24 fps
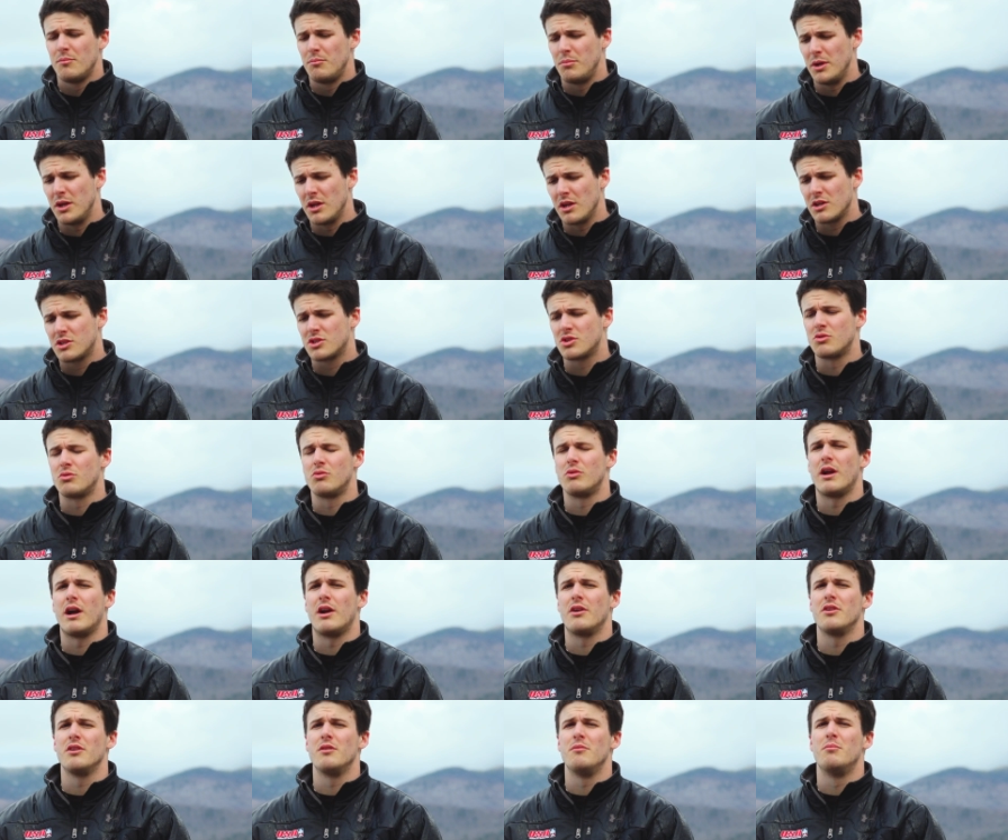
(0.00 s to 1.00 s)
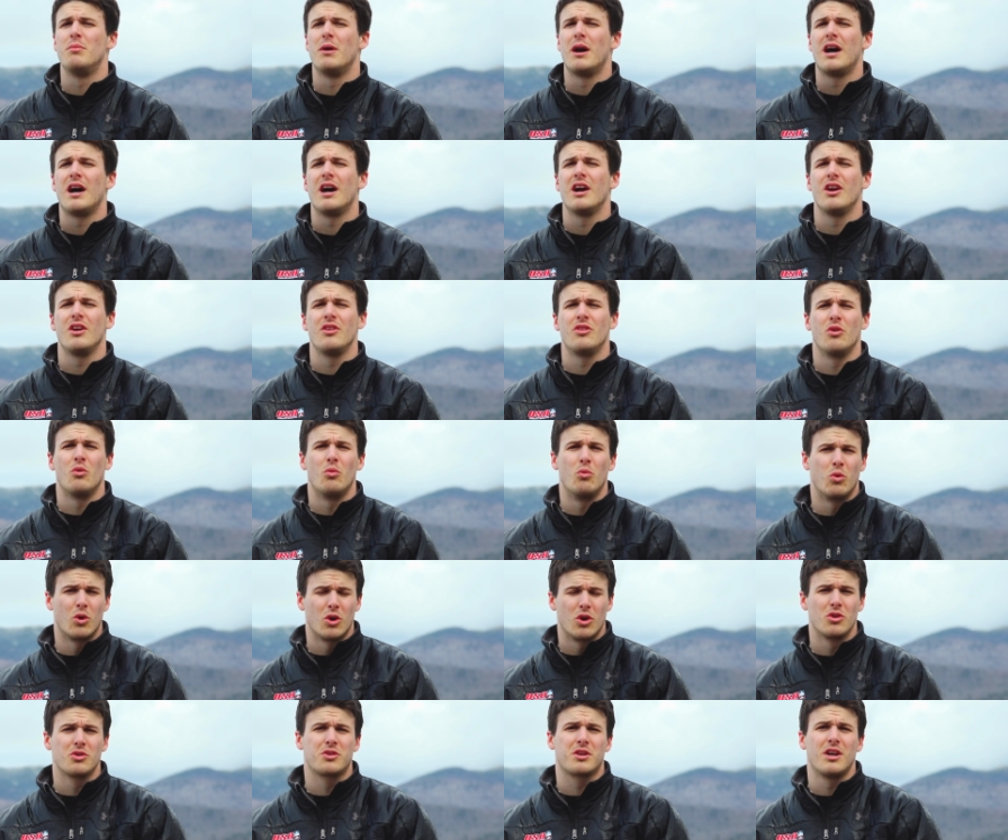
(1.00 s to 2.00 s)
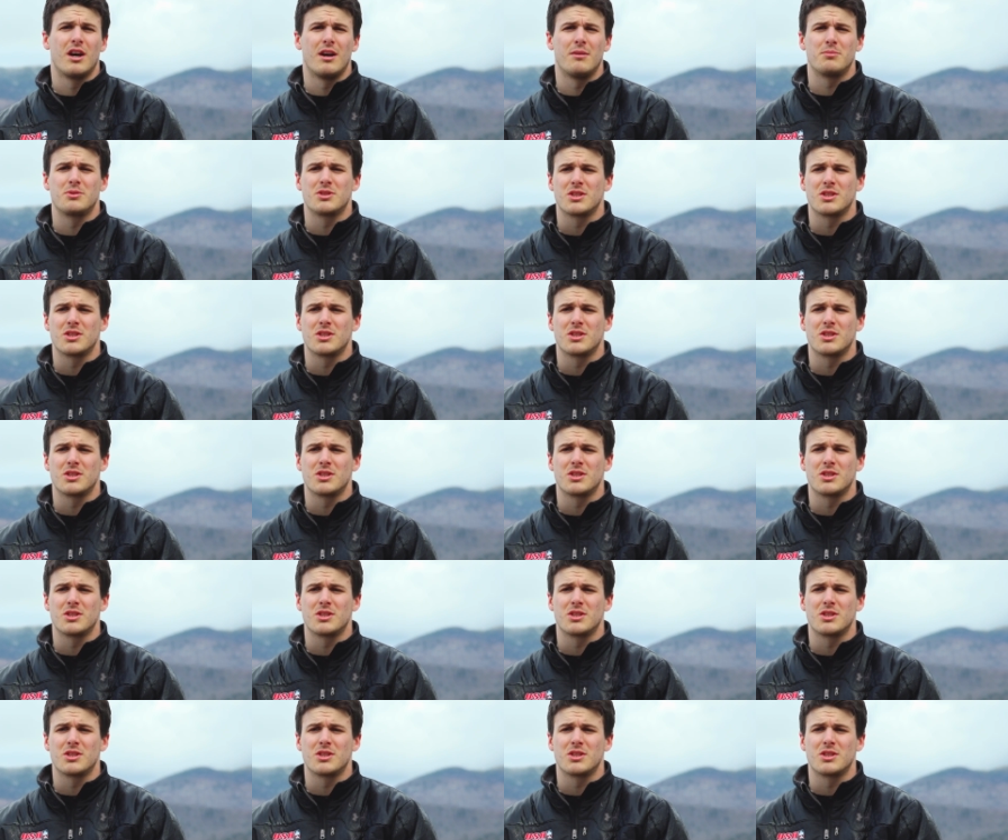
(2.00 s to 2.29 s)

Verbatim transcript: being surrounded by the World Cup